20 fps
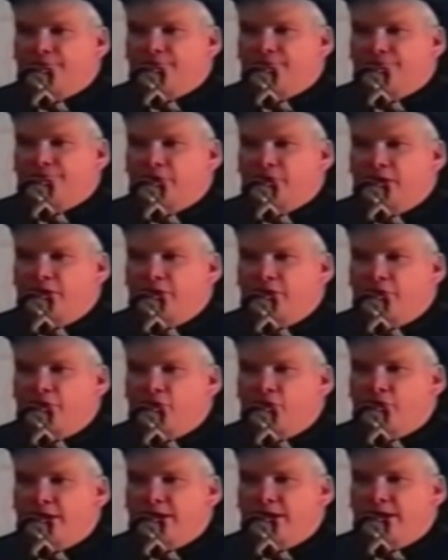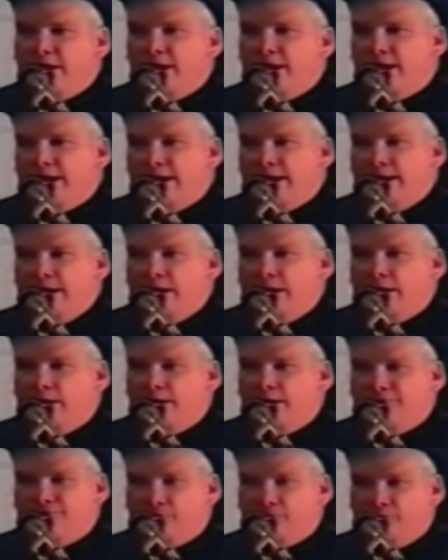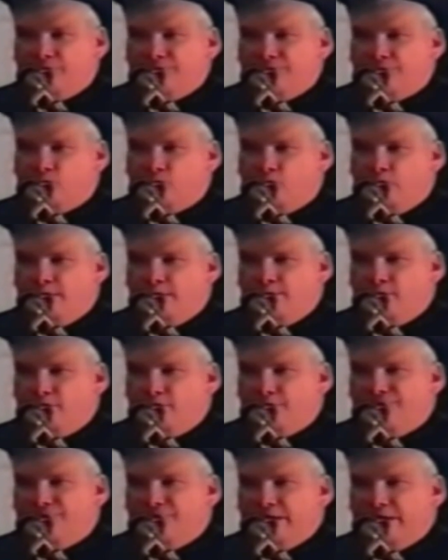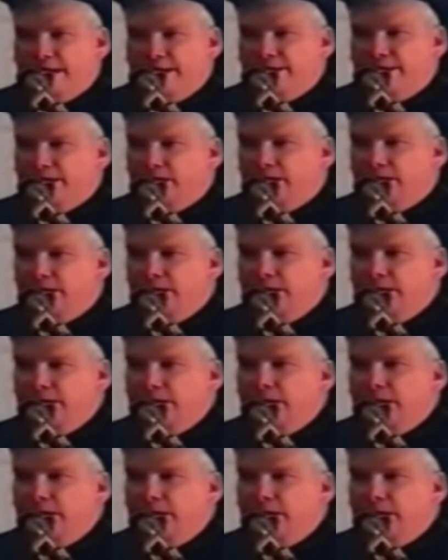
there's 39. That's almost one per state.